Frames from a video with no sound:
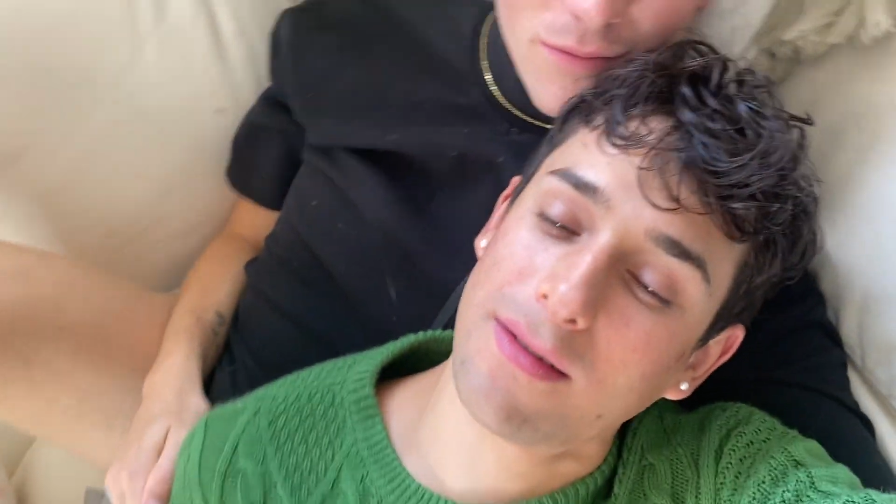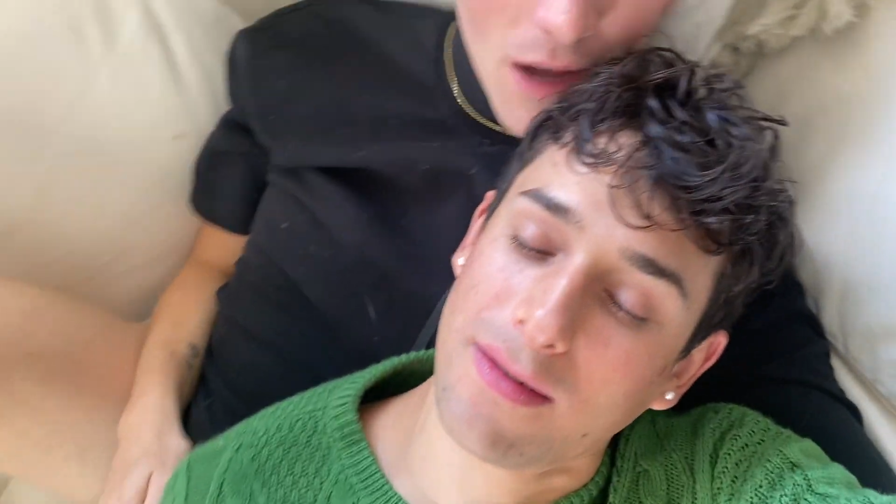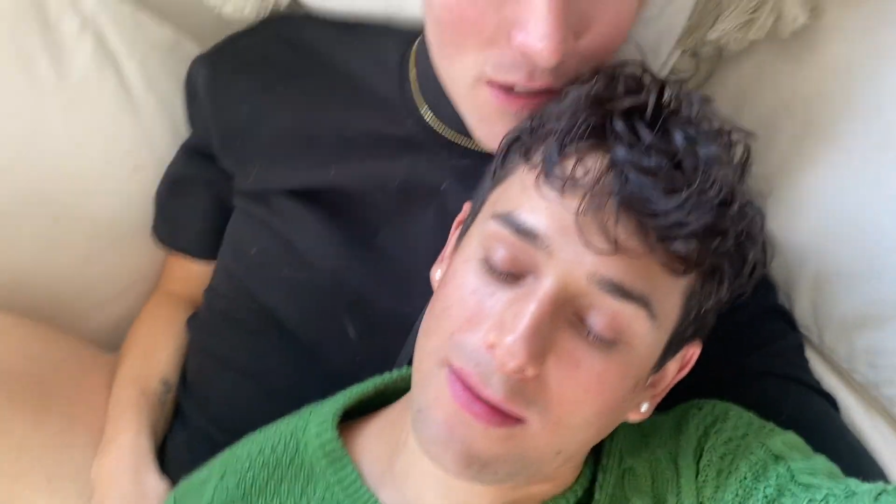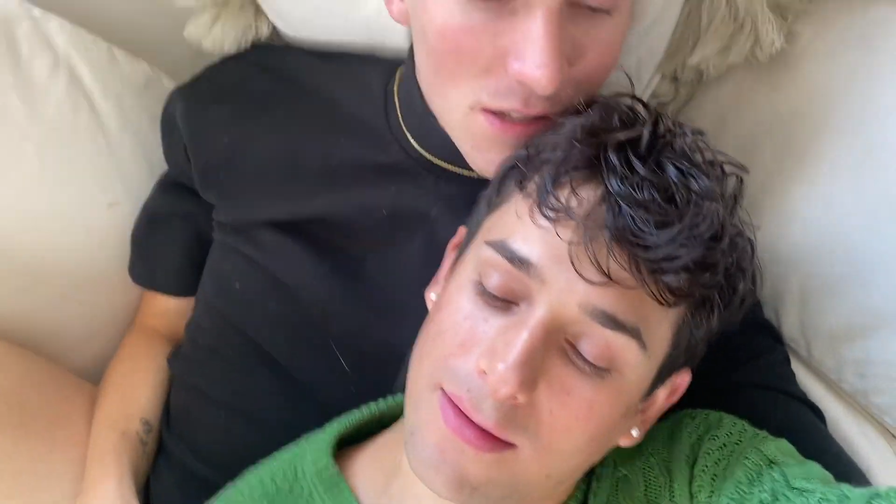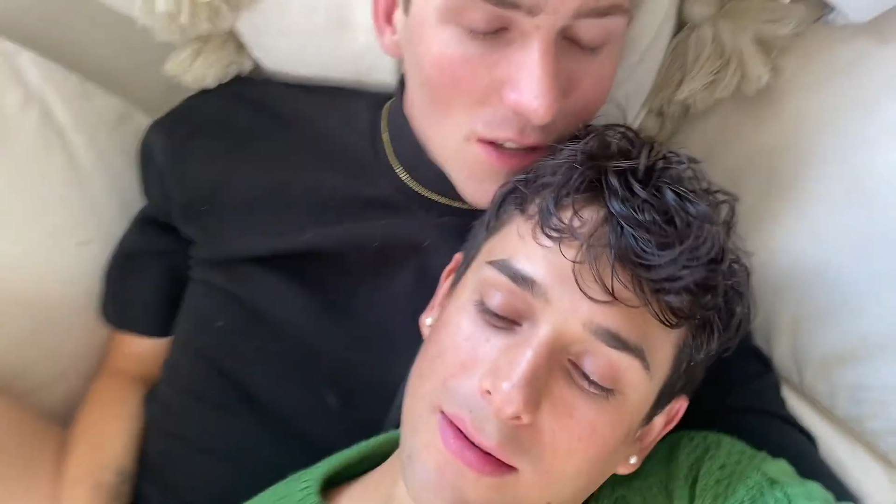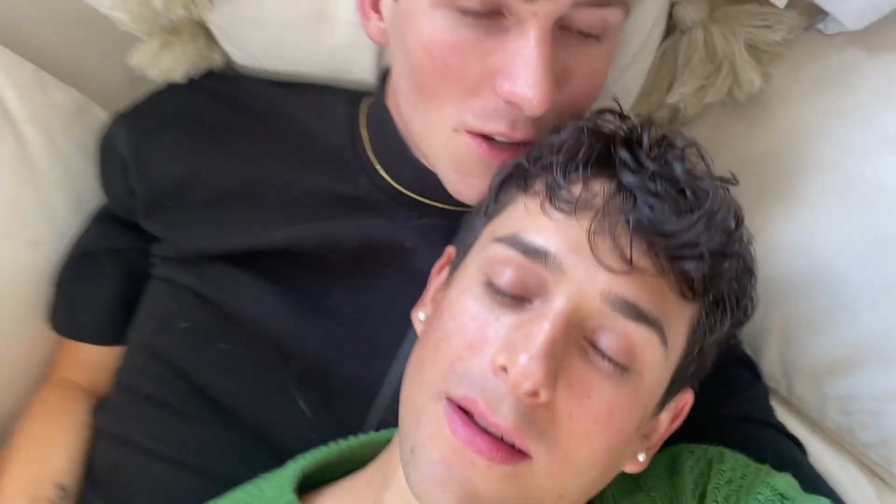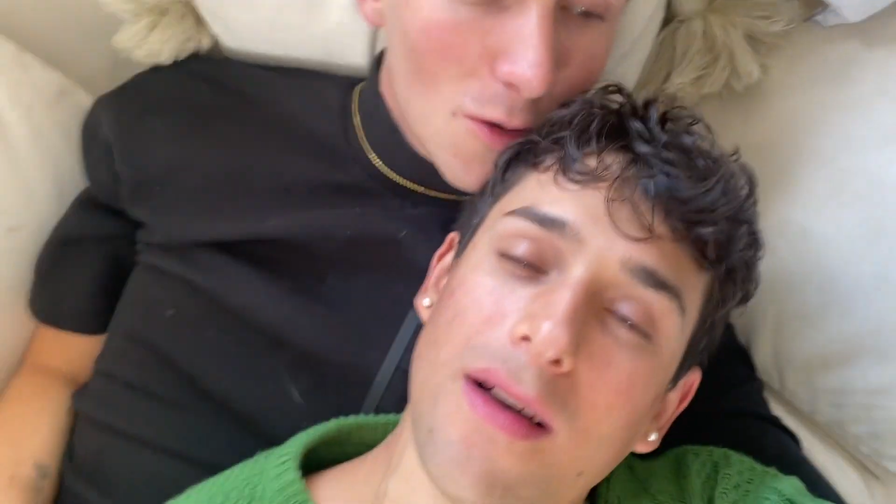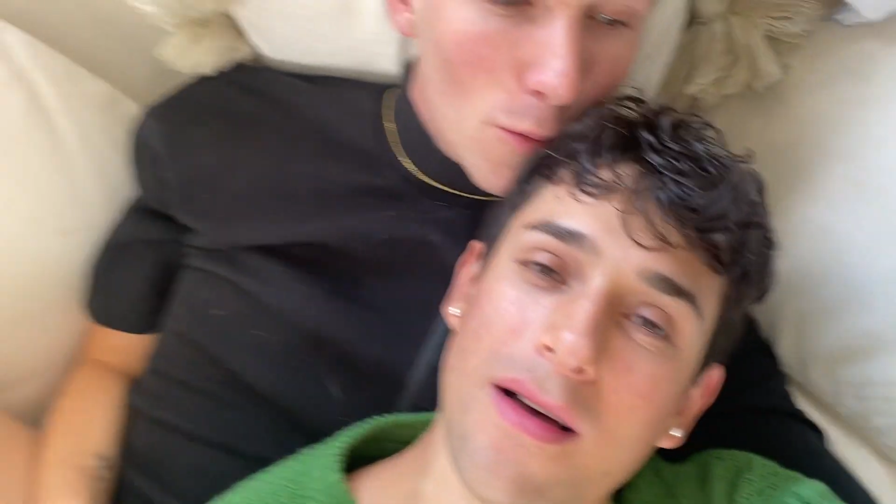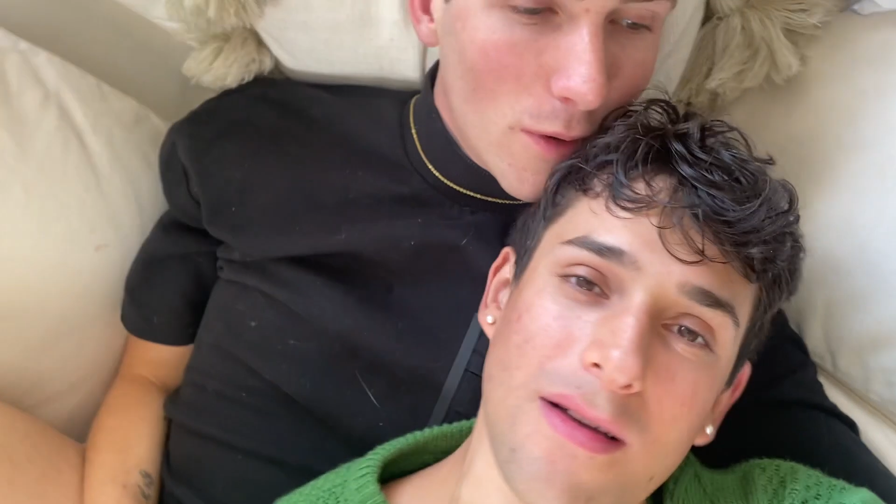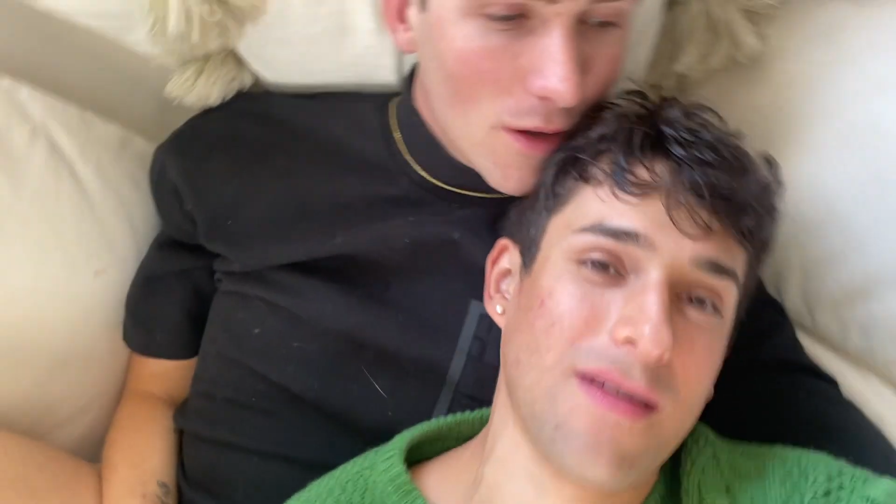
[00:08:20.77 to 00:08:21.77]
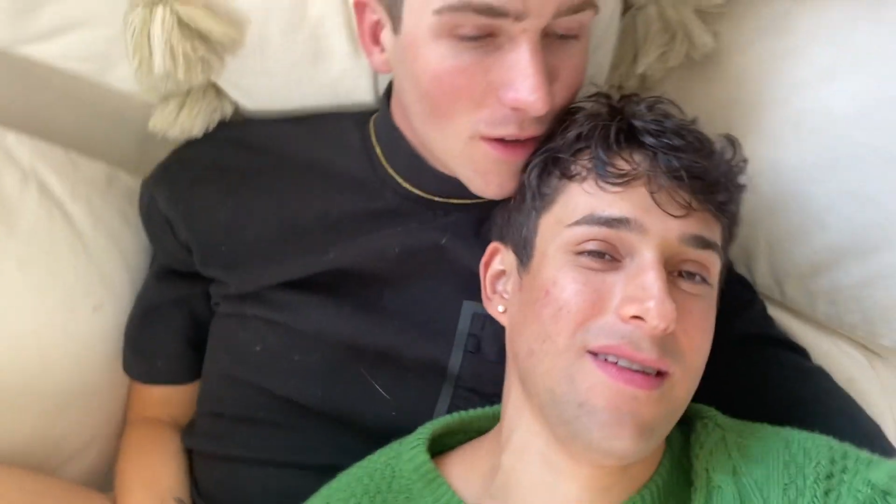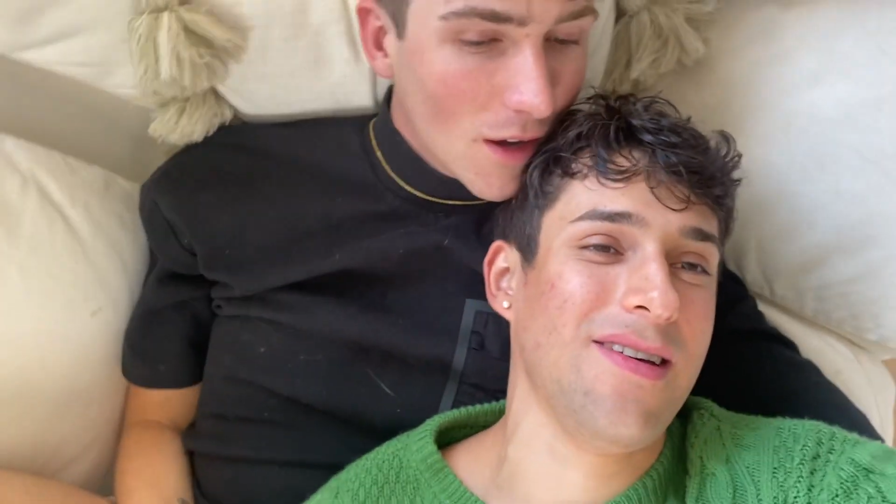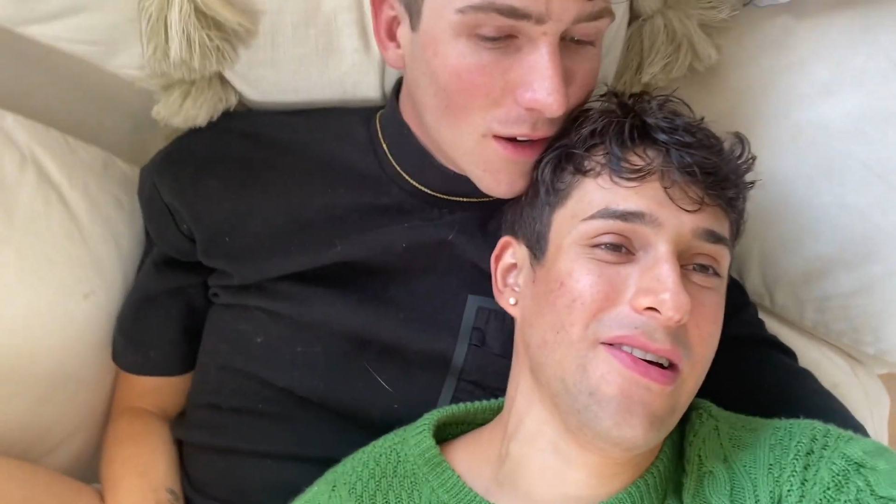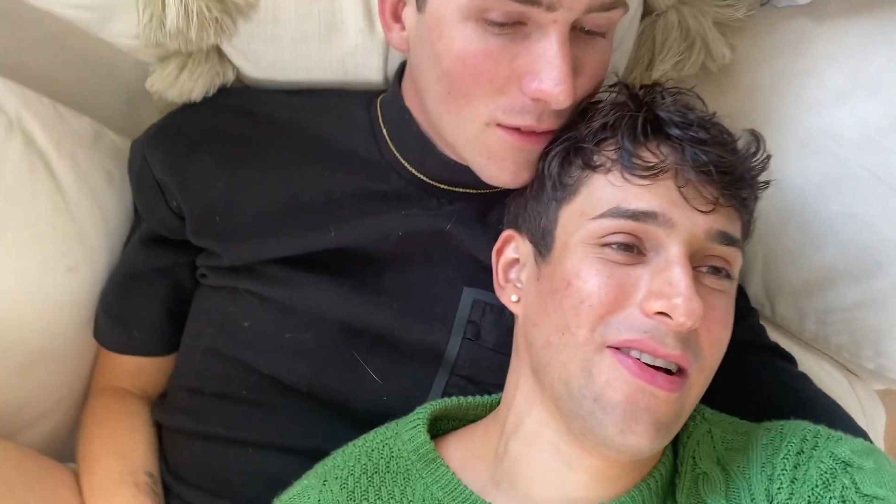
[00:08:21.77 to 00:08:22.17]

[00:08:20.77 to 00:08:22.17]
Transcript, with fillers: I just thought you were being kind